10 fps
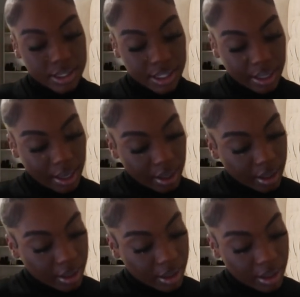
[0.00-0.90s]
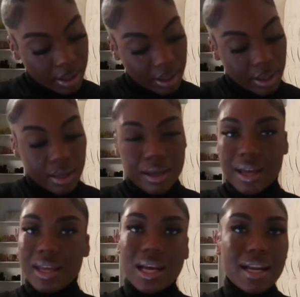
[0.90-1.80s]
today
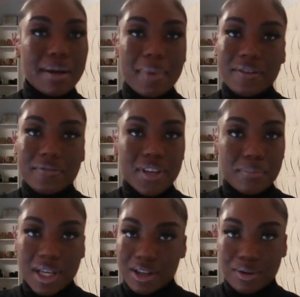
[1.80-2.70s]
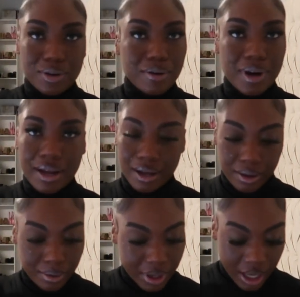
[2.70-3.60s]
and I like my feet being on the ground
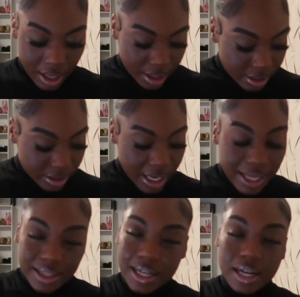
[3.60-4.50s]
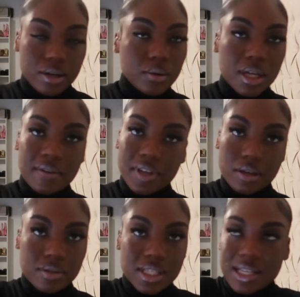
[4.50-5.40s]
not that I don't love
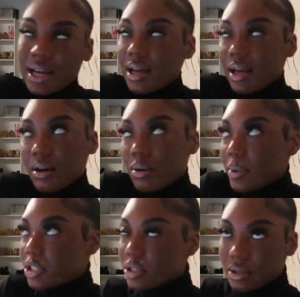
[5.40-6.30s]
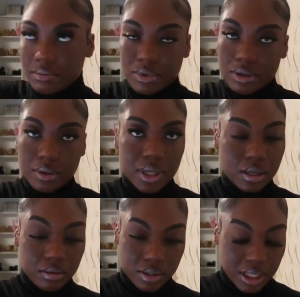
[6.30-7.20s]
heels because I got a whole bunch of you know
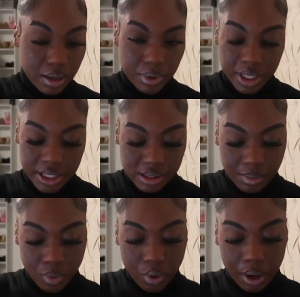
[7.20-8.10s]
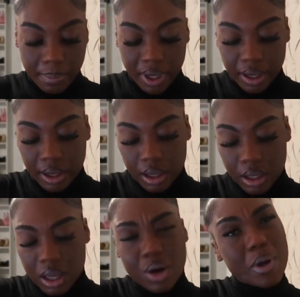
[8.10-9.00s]
heels and I want to get some more but
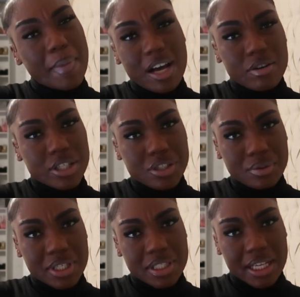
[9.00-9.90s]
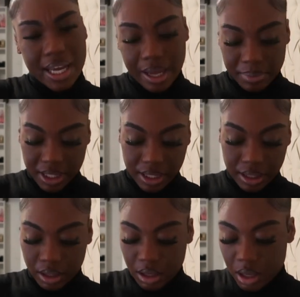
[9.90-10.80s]
we may go to shoe deal today I'm
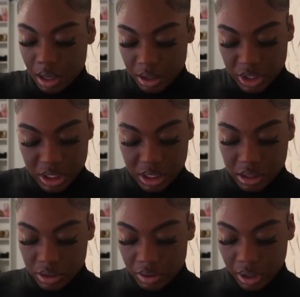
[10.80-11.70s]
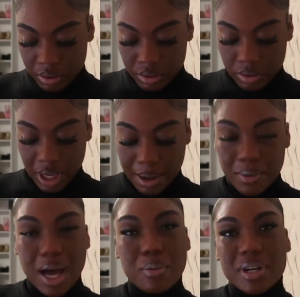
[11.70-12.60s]
thinking just to you know I,
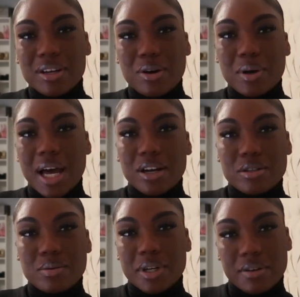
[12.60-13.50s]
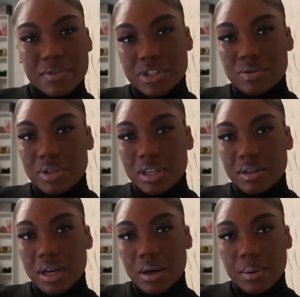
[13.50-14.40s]
I want to go kind of go to a different shoe deal
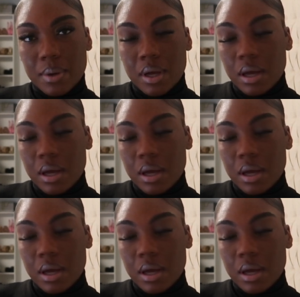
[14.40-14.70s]
though